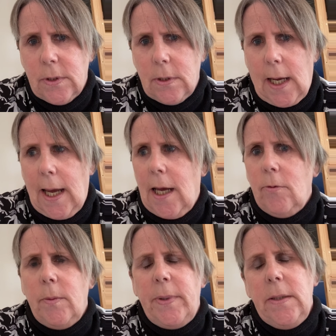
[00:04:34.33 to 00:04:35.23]

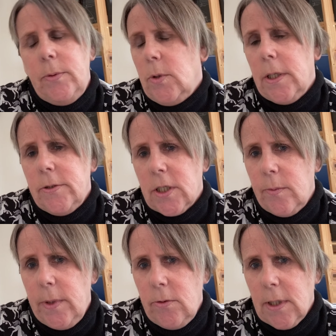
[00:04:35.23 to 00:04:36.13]
How are people going to
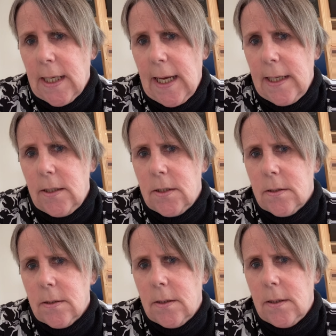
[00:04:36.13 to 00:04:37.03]

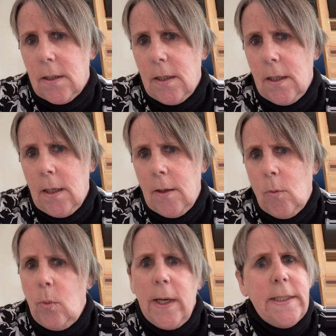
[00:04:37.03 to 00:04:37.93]
communicate?
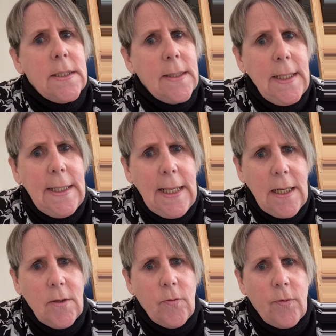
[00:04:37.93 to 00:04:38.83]
Where do they
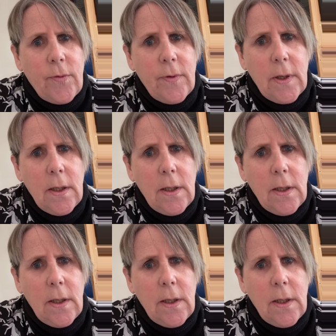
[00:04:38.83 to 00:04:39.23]
live?